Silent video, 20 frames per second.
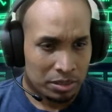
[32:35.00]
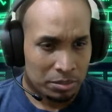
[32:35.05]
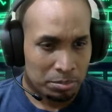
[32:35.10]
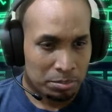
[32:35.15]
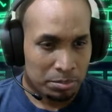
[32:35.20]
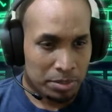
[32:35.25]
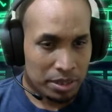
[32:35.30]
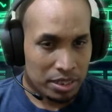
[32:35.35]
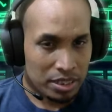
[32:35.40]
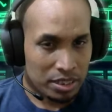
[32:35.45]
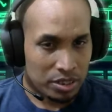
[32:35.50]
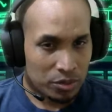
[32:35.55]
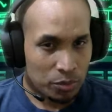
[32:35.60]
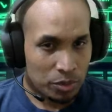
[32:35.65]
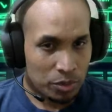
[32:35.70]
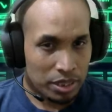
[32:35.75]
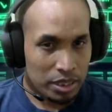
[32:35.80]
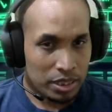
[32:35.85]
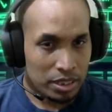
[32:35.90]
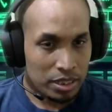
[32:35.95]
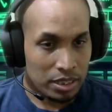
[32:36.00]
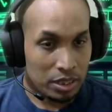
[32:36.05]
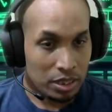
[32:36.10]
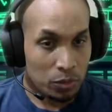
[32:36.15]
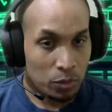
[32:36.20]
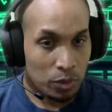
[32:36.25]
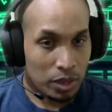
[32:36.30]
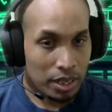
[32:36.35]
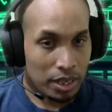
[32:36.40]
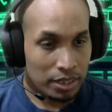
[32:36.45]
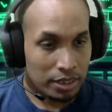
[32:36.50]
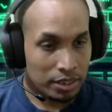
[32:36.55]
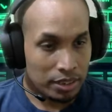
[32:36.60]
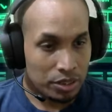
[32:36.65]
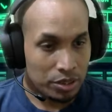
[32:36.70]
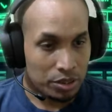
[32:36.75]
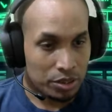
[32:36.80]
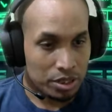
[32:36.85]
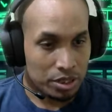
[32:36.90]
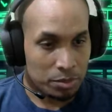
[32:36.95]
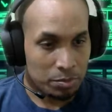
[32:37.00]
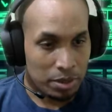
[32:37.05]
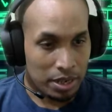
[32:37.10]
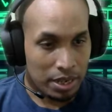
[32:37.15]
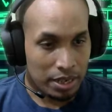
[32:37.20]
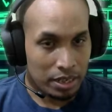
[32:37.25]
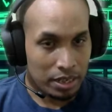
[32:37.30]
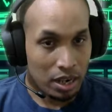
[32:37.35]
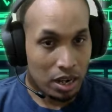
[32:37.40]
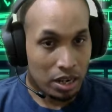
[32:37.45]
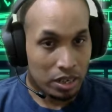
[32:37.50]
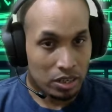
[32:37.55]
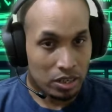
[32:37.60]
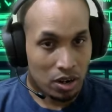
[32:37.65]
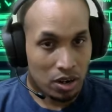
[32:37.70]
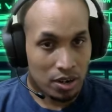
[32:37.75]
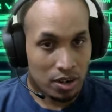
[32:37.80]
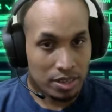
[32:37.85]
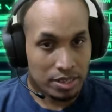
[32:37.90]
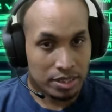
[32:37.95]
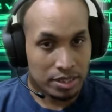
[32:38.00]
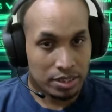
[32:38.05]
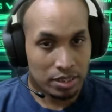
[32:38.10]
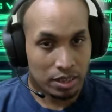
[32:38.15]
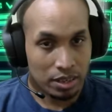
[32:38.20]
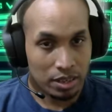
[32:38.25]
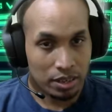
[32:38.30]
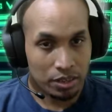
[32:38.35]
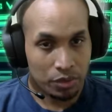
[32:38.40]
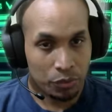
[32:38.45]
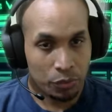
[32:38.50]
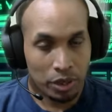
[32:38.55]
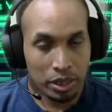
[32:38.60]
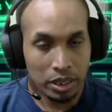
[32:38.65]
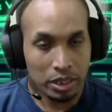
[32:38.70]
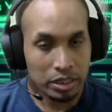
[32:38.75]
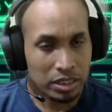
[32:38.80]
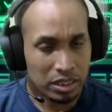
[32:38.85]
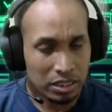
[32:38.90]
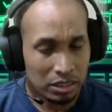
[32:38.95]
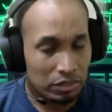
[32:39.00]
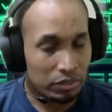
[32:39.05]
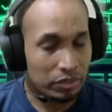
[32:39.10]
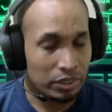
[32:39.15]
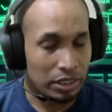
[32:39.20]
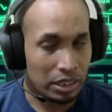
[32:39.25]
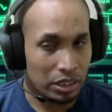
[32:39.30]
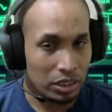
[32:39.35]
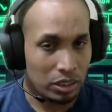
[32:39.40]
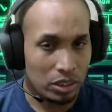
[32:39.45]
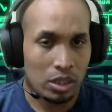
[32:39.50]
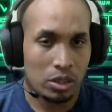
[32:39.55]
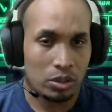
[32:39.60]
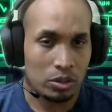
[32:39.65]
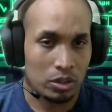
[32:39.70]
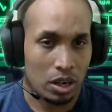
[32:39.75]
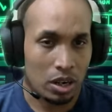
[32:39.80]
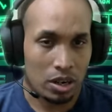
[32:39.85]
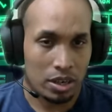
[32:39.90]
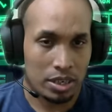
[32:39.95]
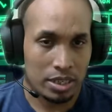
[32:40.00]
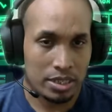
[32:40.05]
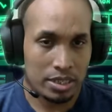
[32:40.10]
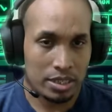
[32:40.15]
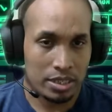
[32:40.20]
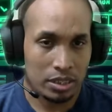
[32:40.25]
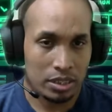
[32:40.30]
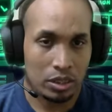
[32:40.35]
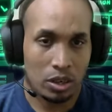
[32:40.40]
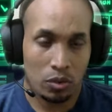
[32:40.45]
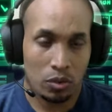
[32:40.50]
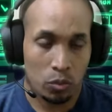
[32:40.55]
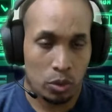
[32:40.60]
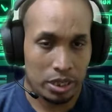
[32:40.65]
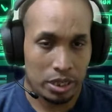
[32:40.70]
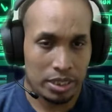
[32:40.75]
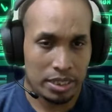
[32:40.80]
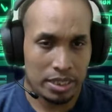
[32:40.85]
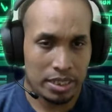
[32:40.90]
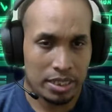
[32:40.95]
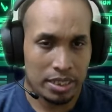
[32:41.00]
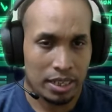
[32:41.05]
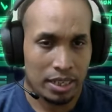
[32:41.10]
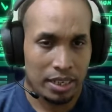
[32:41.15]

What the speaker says: because we didn't want to spend high cards on relatively low cards, low ones.